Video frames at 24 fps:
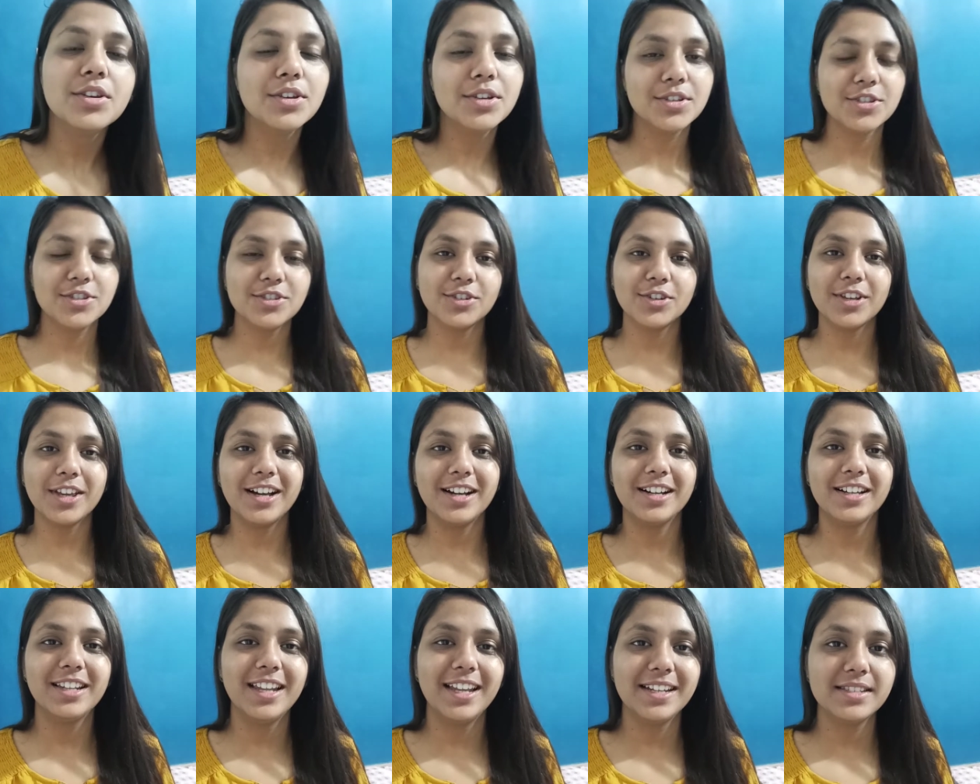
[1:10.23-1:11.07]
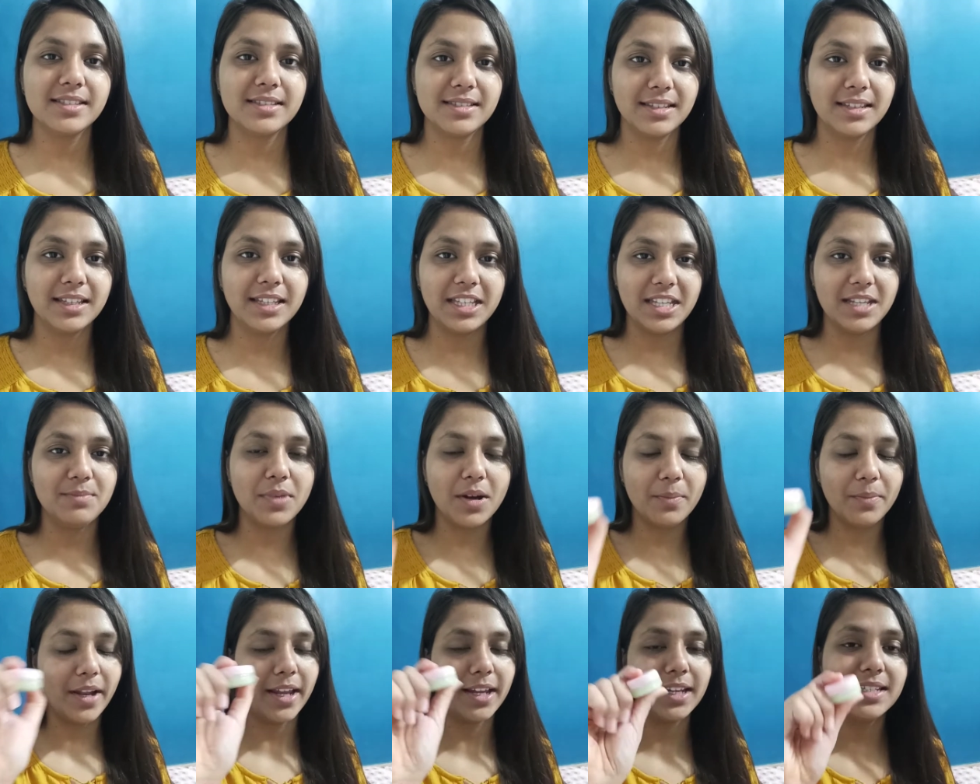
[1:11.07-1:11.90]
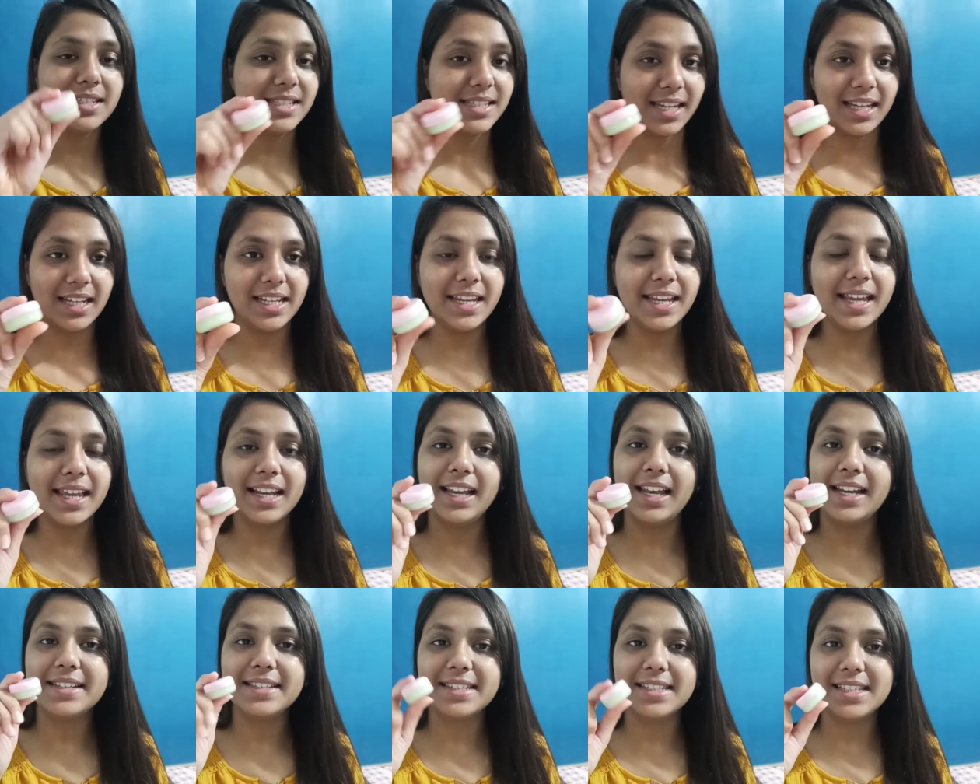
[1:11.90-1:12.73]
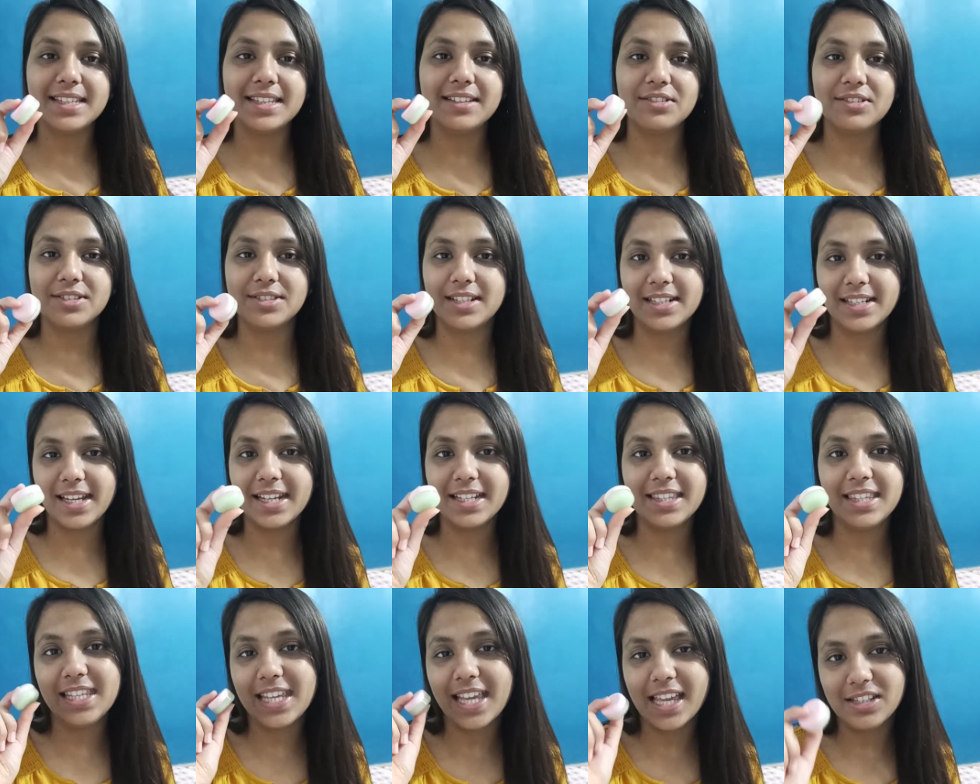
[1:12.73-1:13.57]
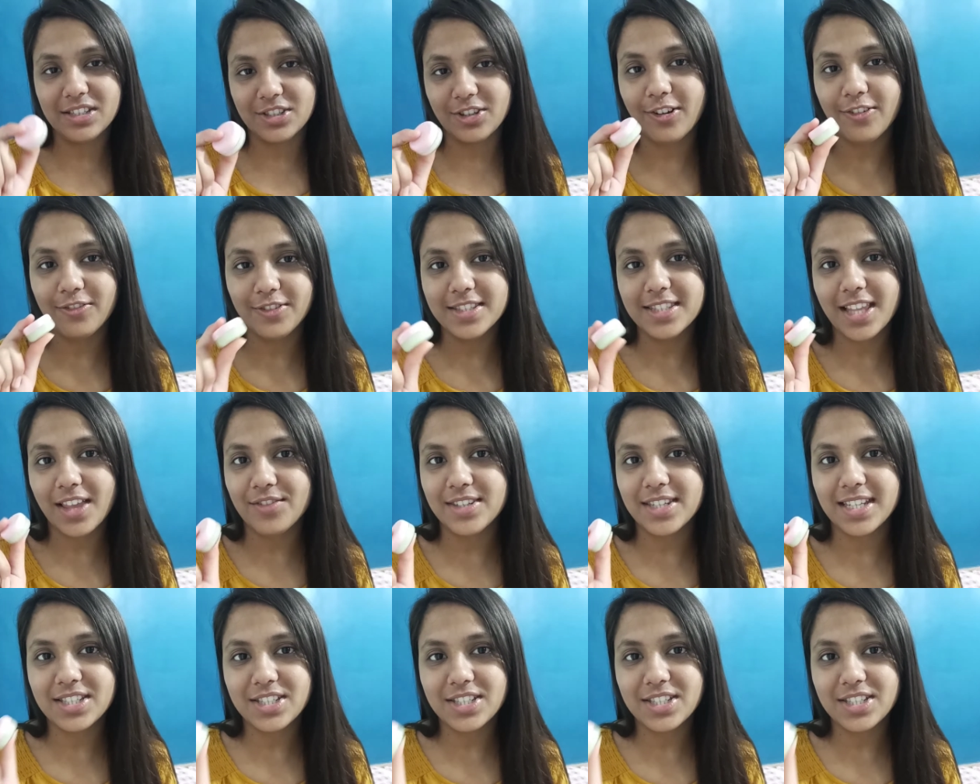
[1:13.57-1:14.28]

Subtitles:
so yeah, let's keep applying it daily and let's see the result at the end of the 7-day